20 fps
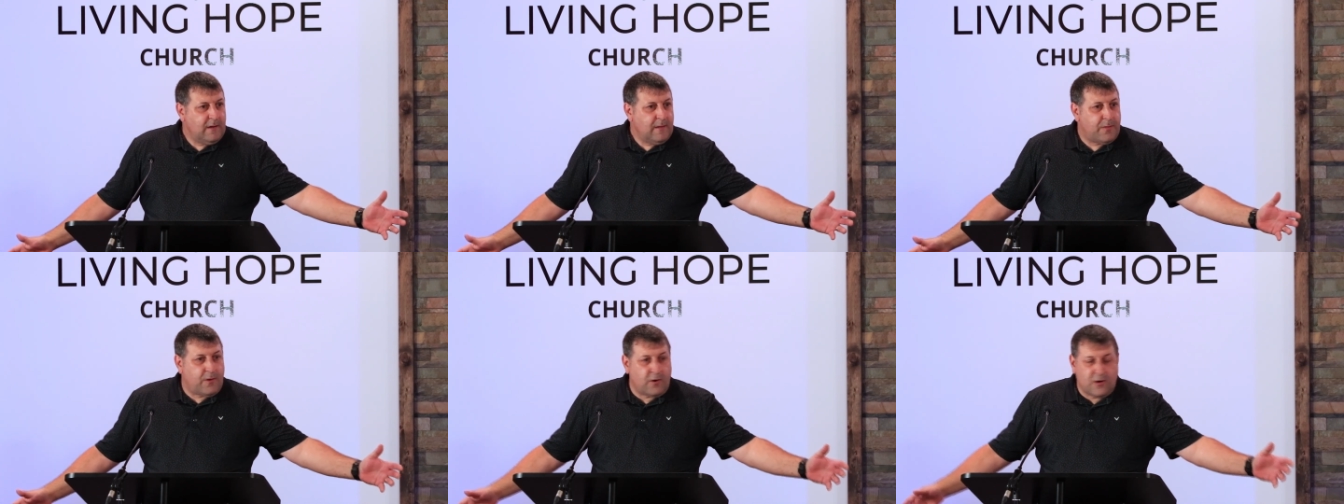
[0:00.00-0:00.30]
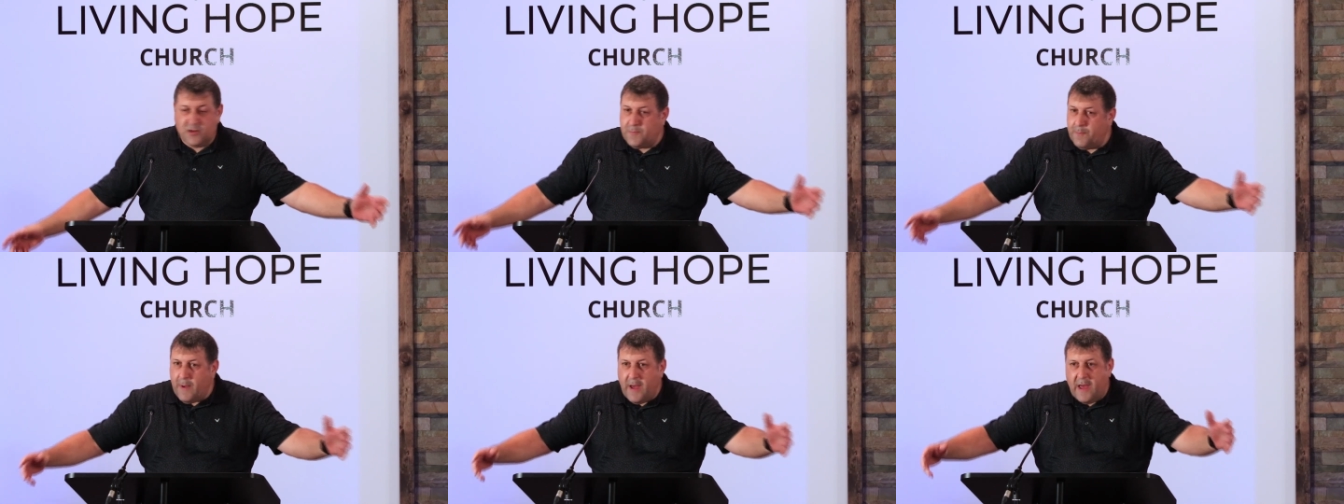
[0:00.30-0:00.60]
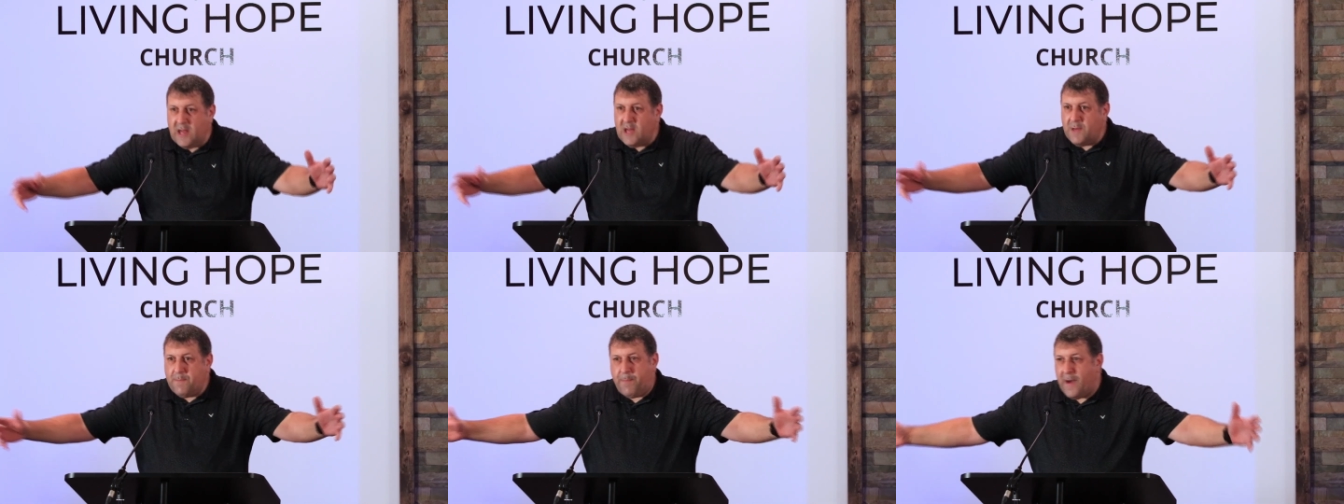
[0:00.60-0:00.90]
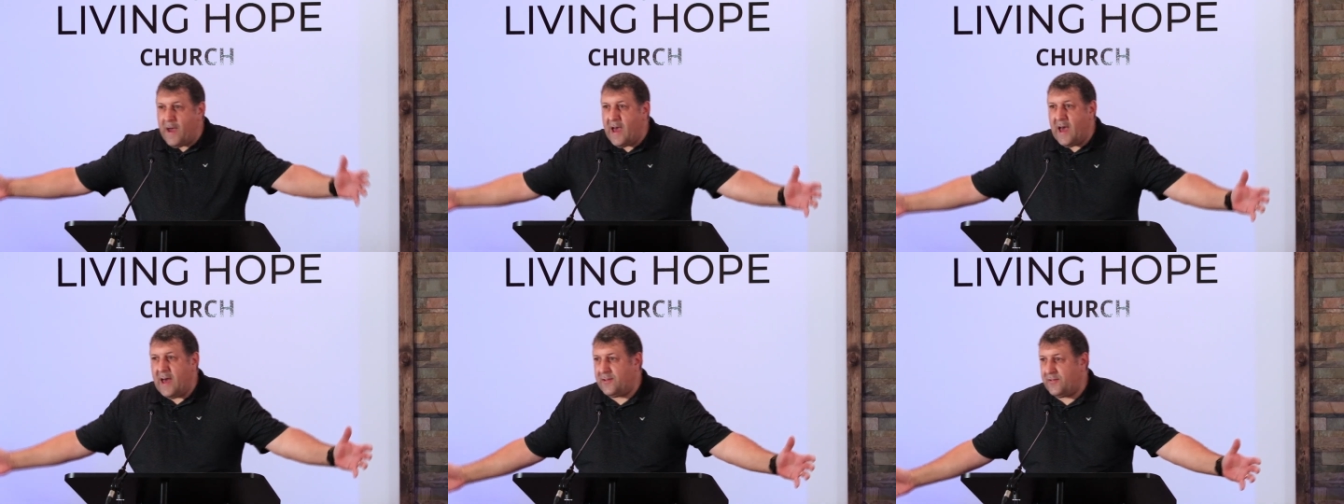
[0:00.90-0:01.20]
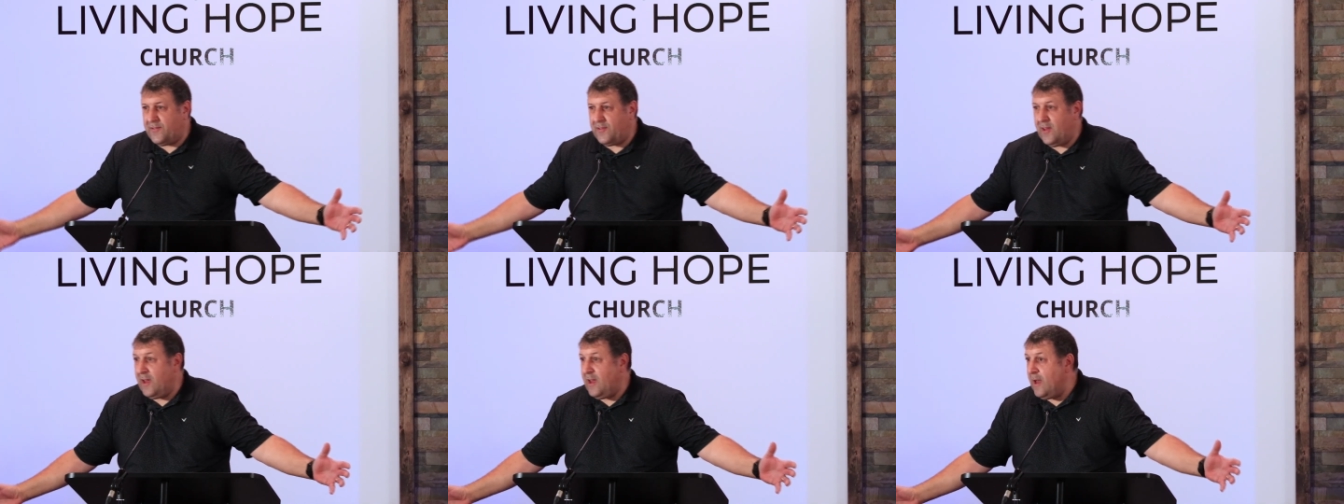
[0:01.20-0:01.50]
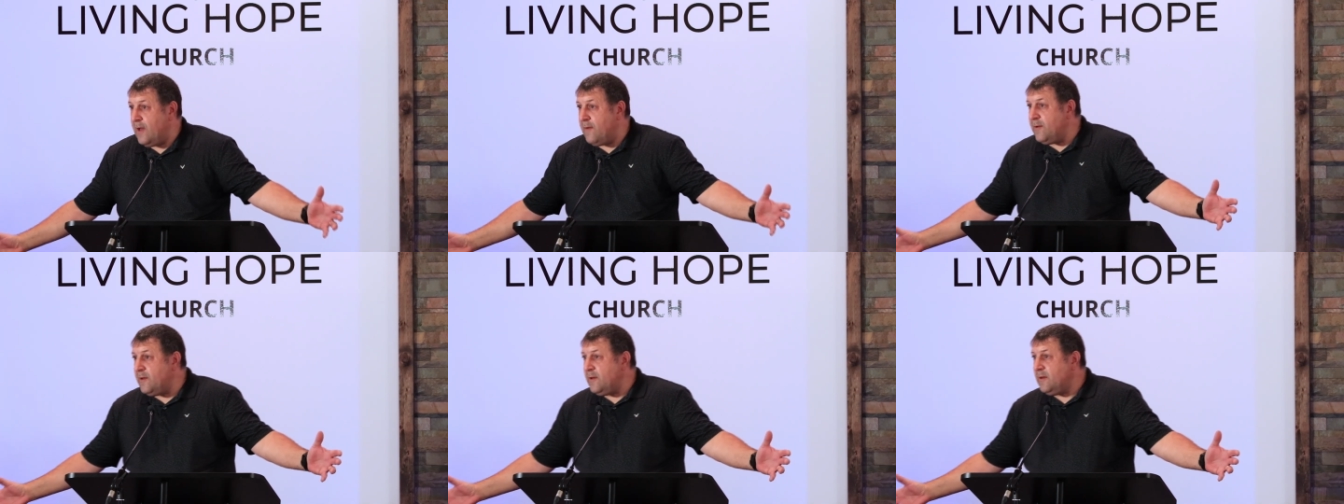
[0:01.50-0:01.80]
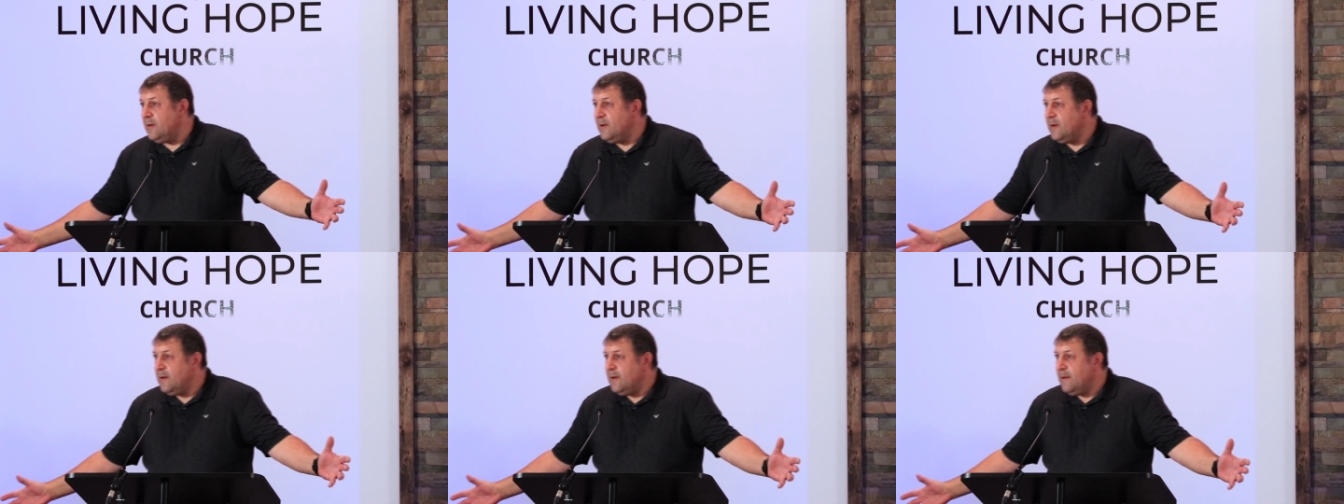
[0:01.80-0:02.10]
There's many paths to
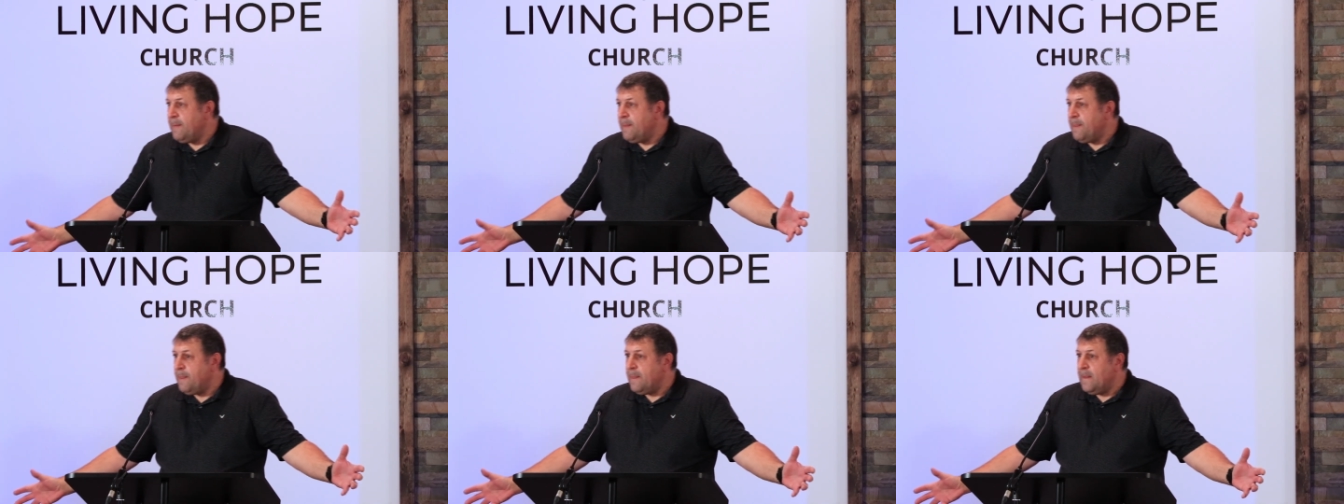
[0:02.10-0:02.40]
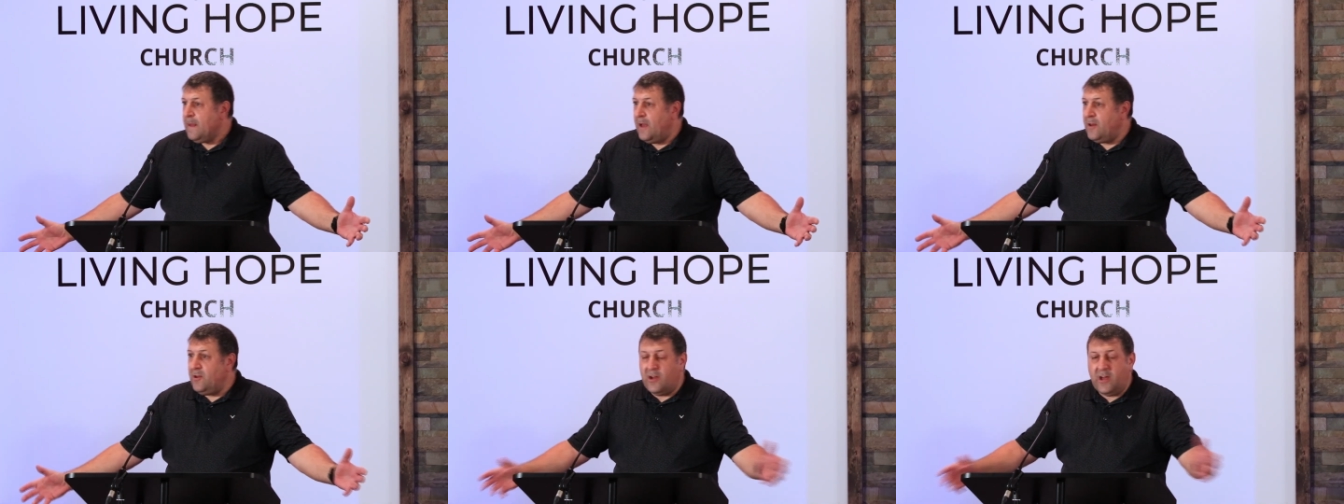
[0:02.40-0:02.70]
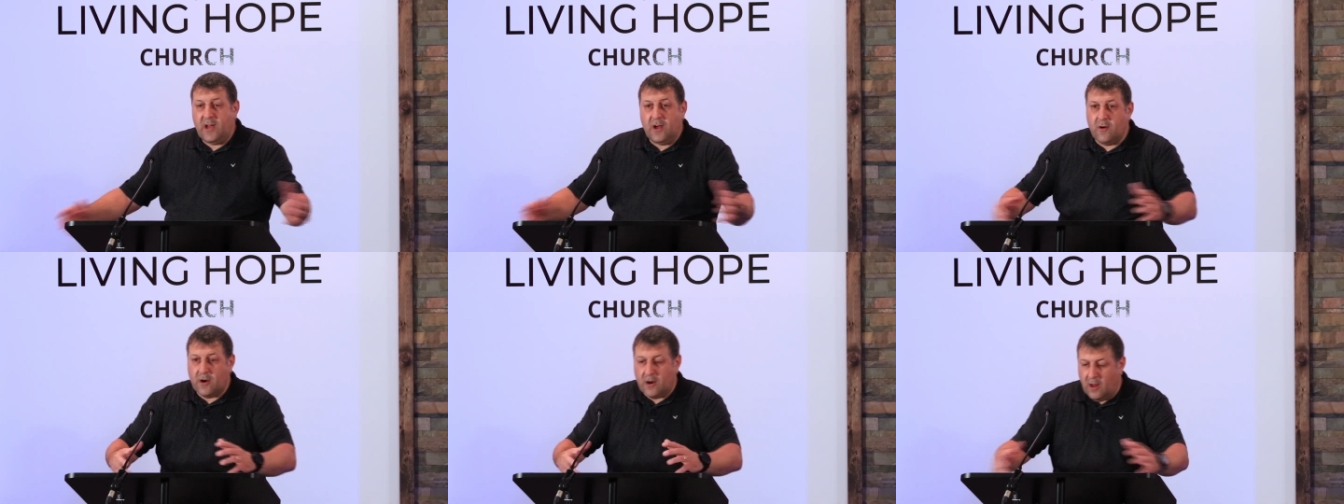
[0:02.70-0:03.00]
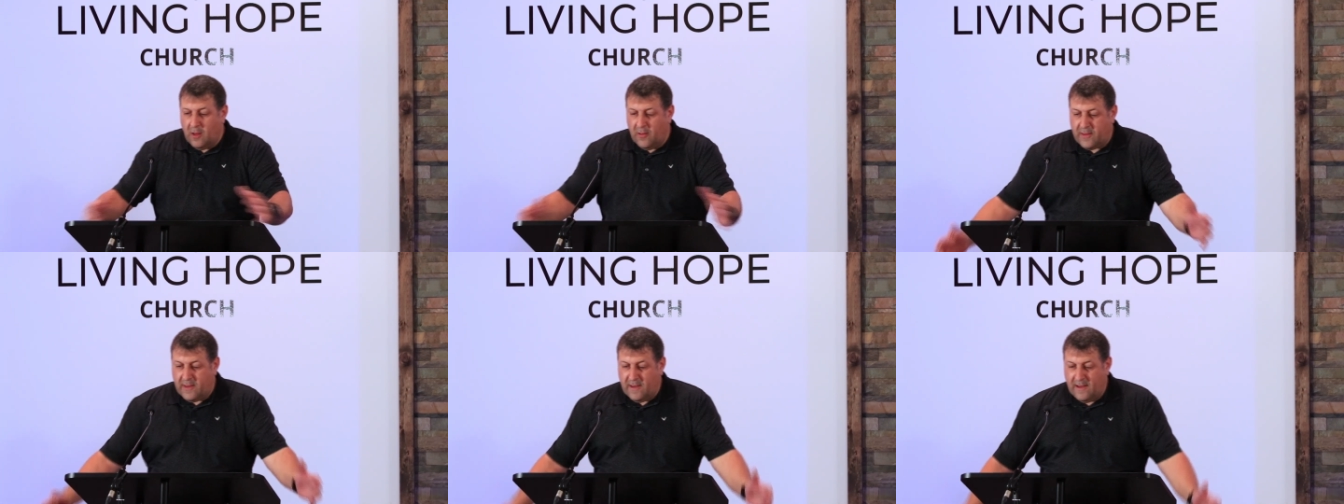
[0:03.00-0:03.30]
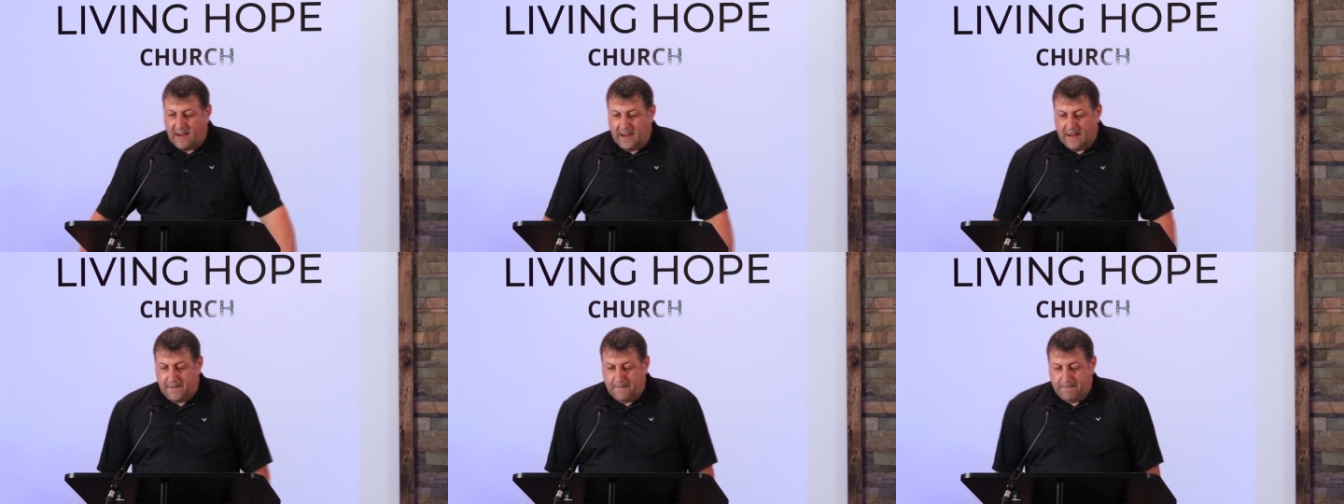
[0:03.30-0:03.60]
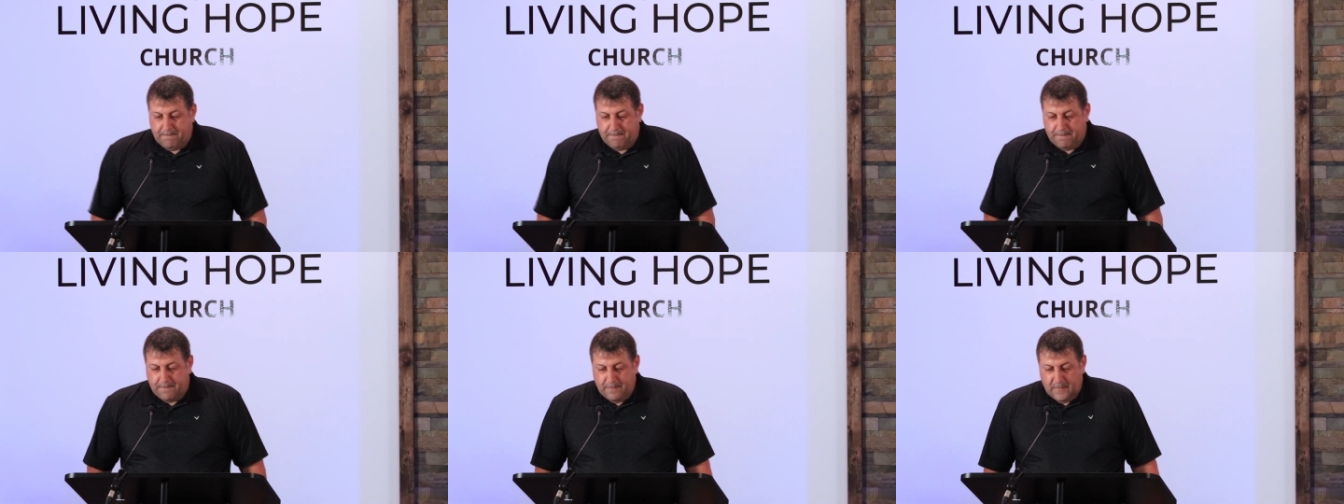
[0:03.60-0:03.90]
heaven, and you hear it all the time.